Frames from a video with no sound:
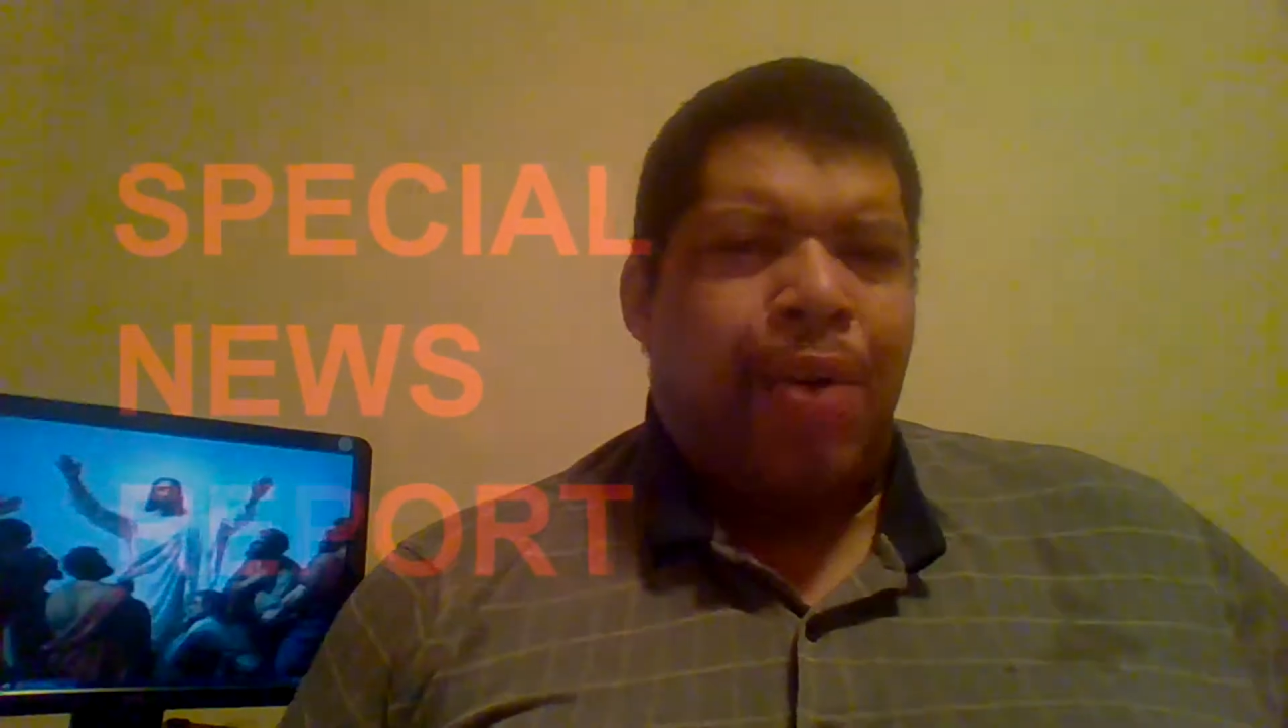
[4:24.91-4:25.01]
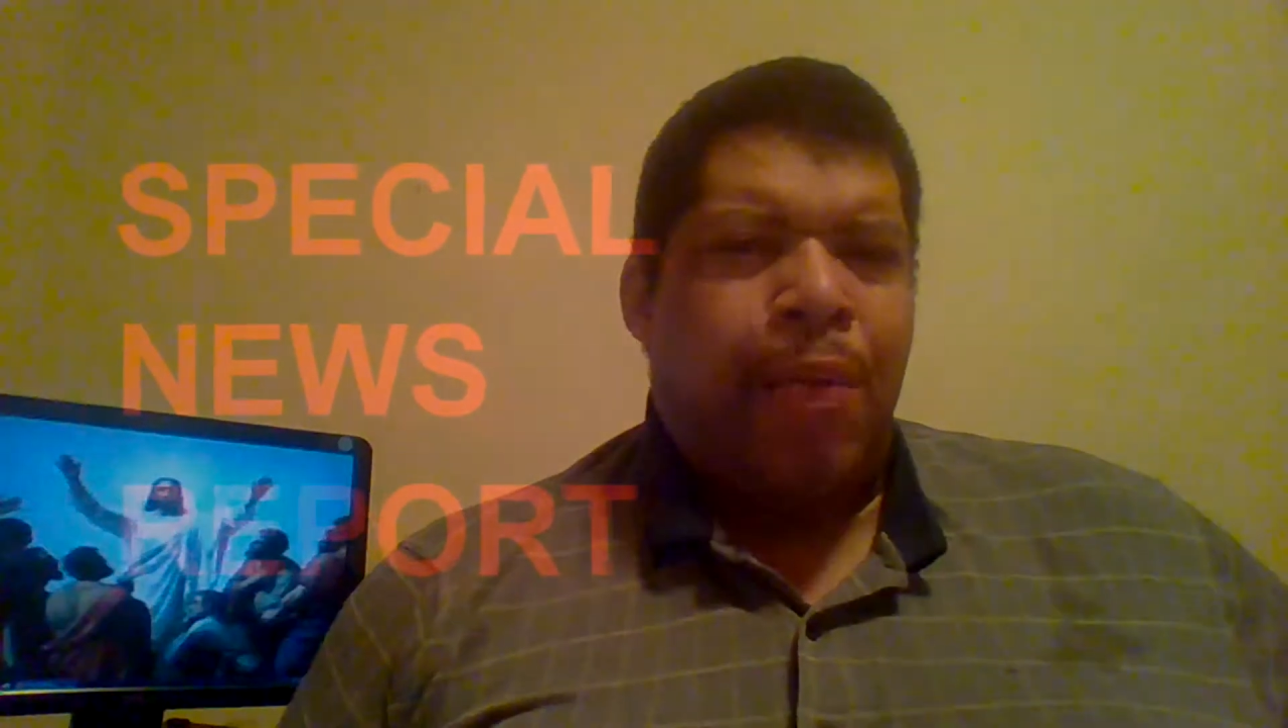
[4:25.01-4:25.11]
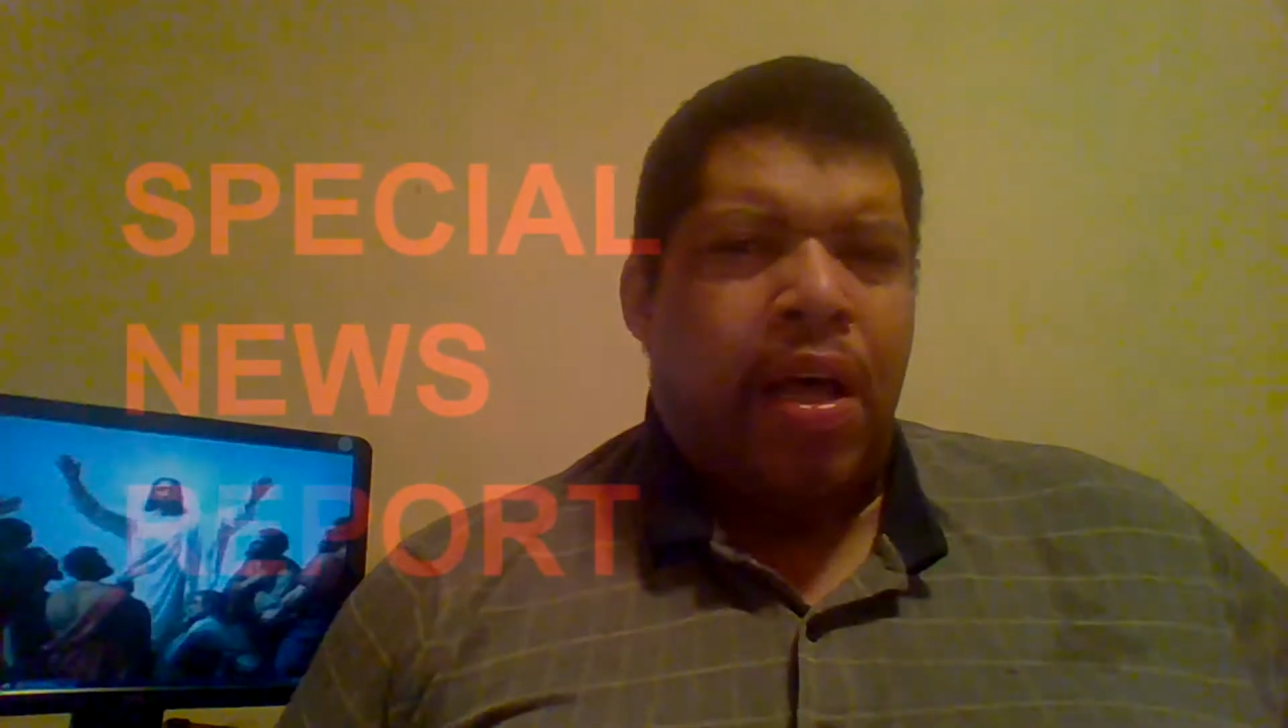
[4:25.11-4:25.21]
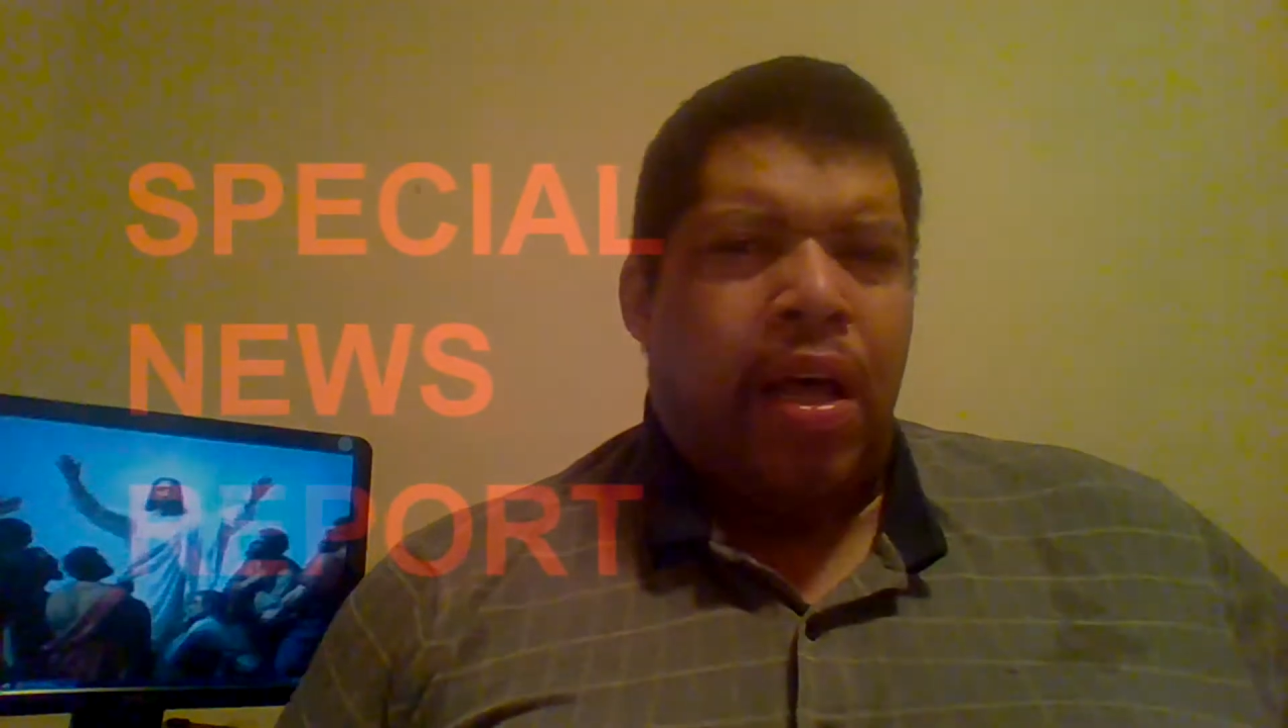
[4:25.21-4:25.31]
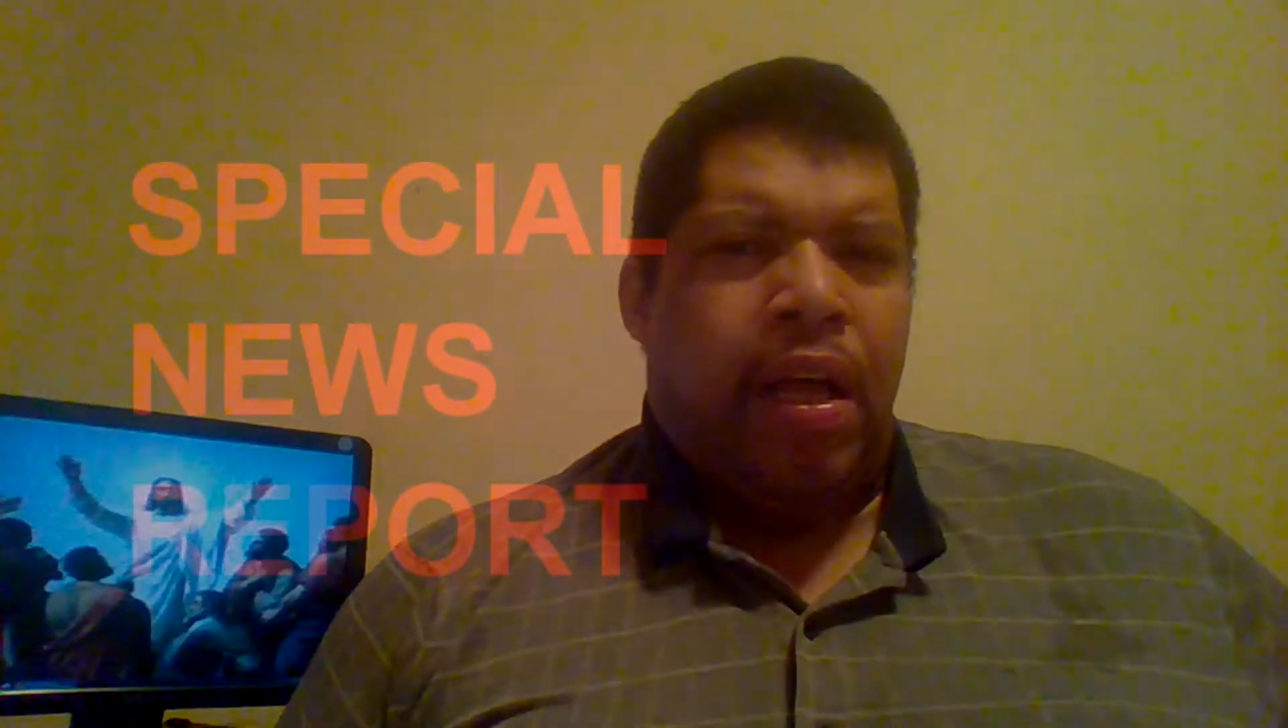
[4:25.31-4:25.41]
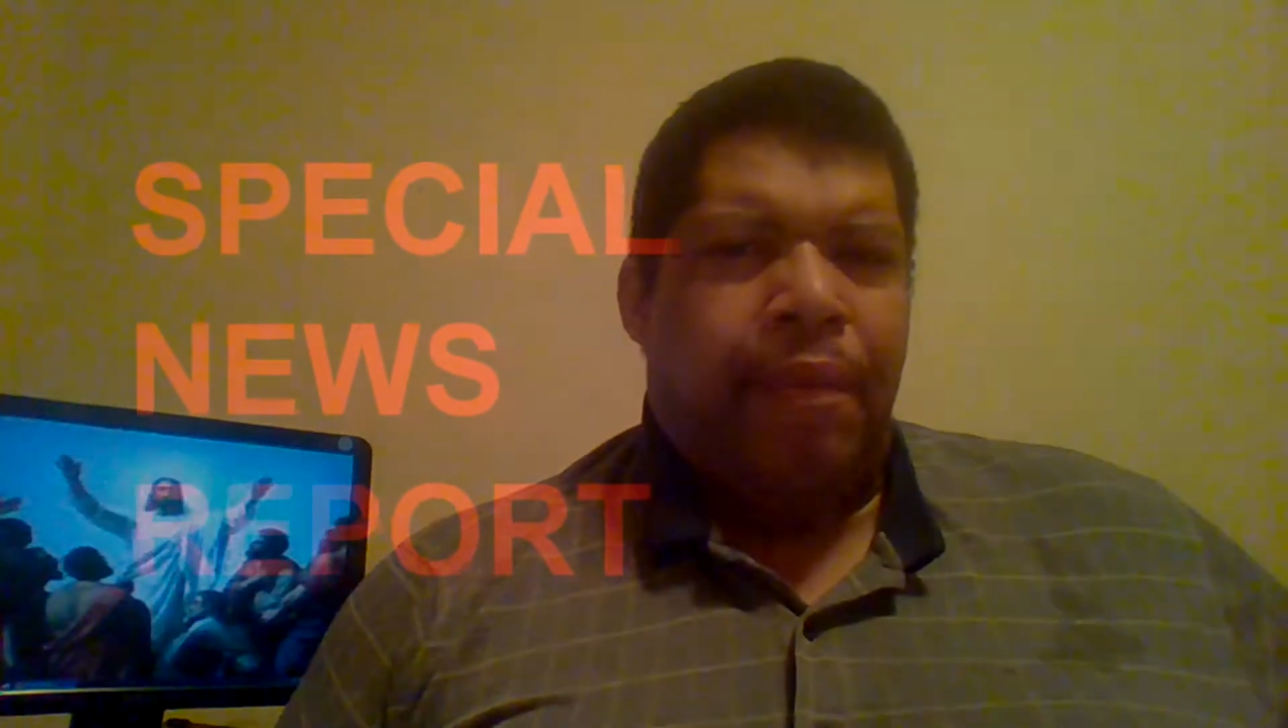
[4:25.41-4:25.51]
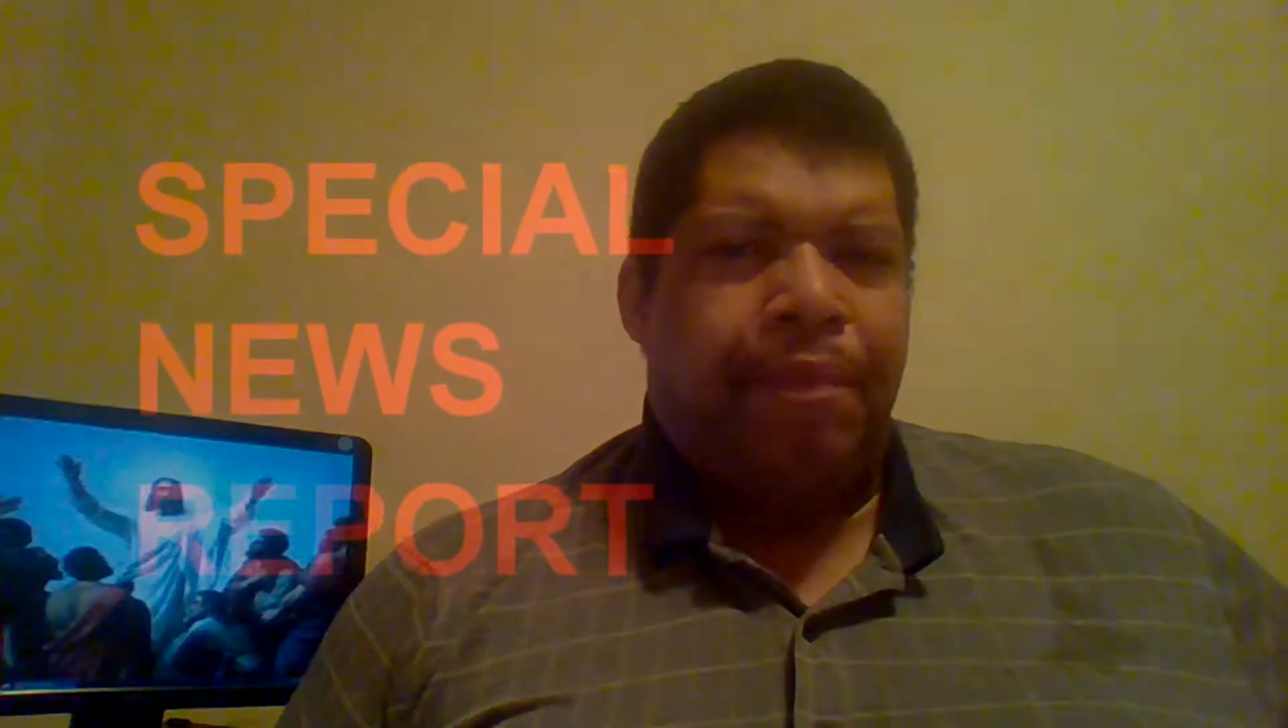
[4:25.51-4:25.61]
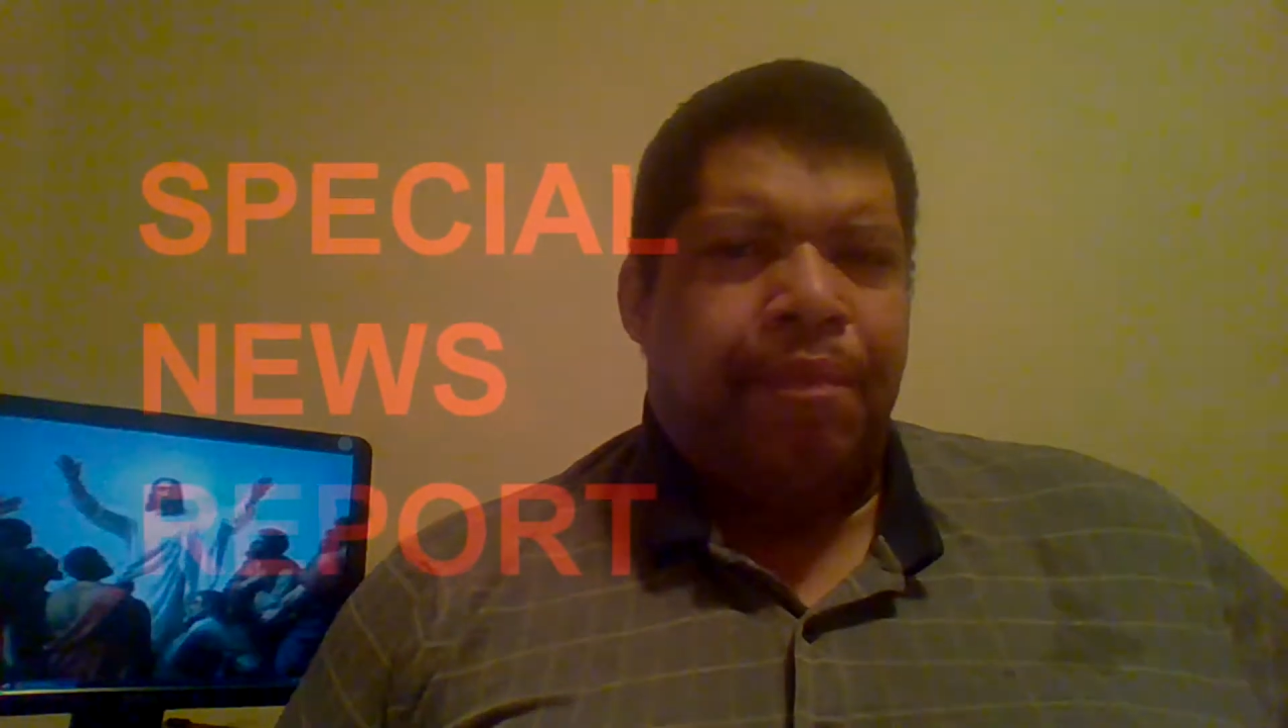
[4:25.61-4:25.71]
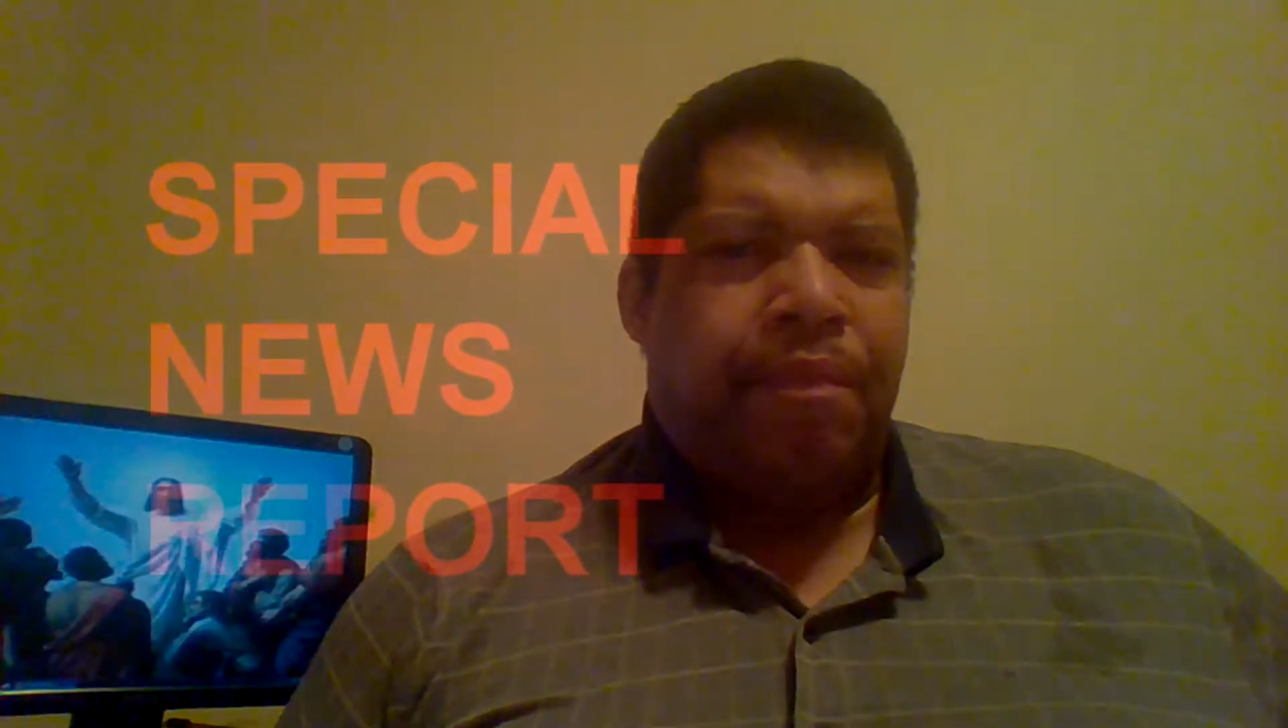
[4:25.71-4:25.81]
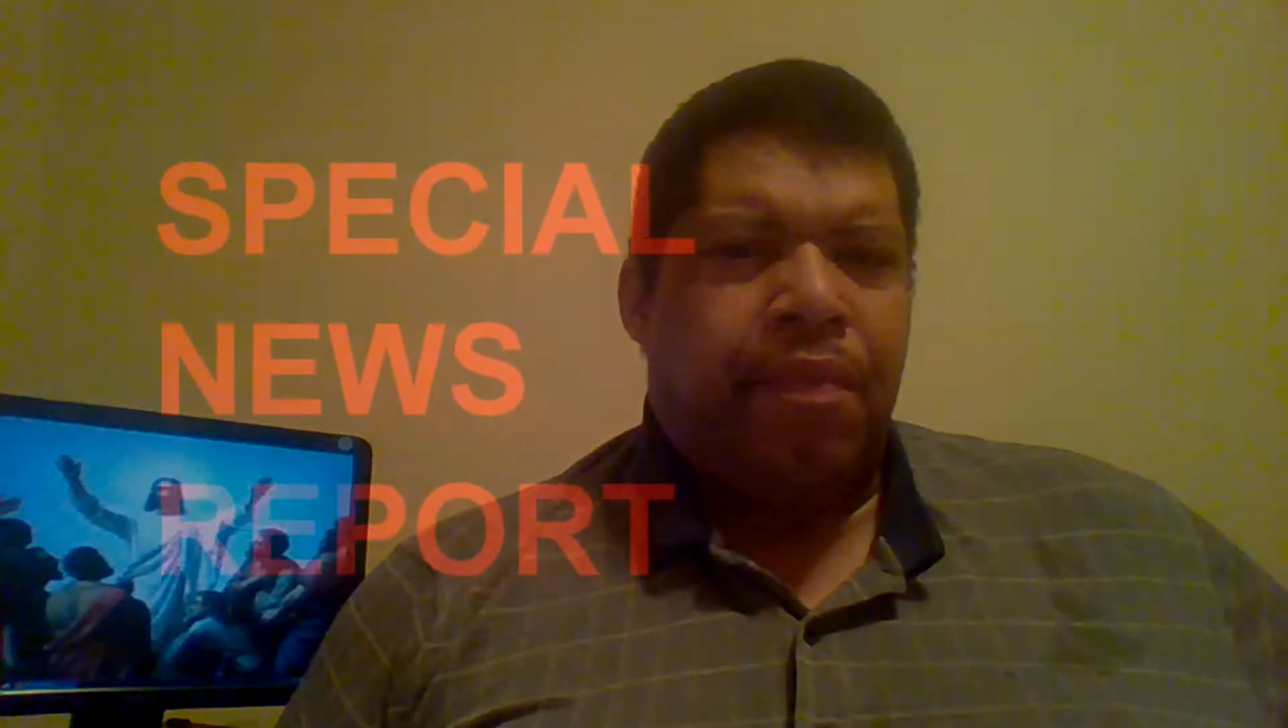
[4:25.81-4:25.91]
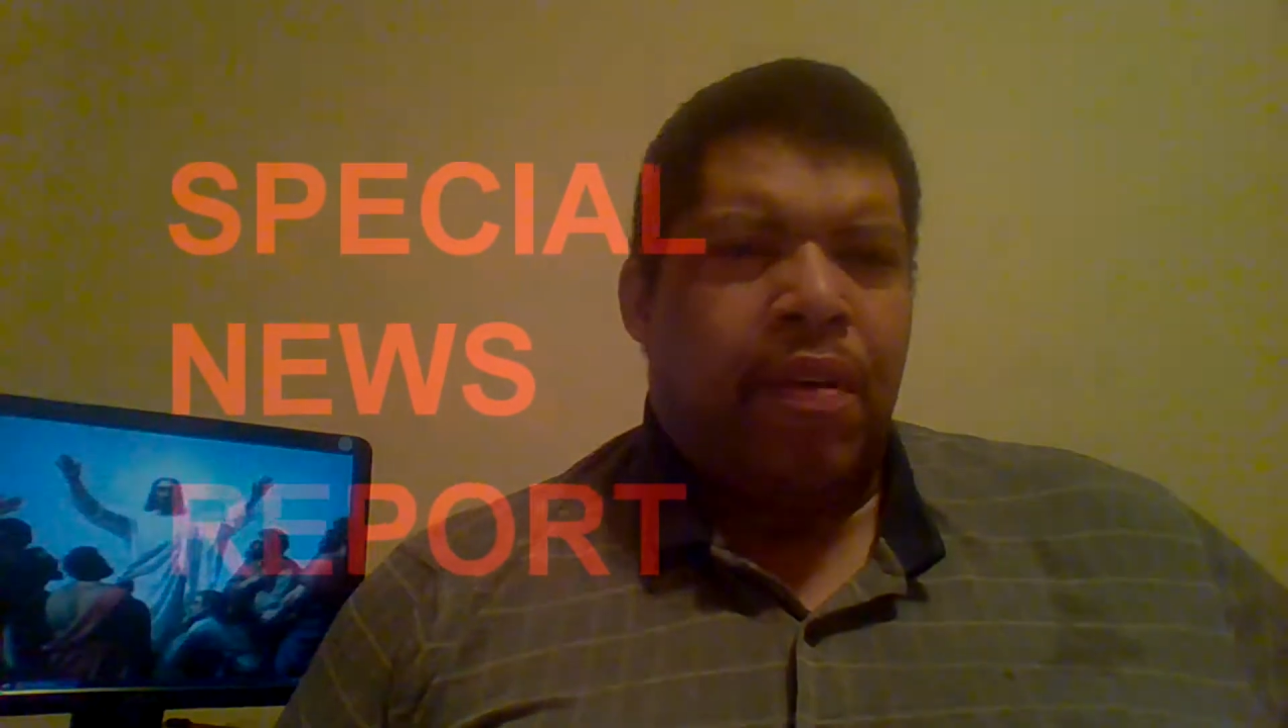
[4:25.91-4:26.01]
well.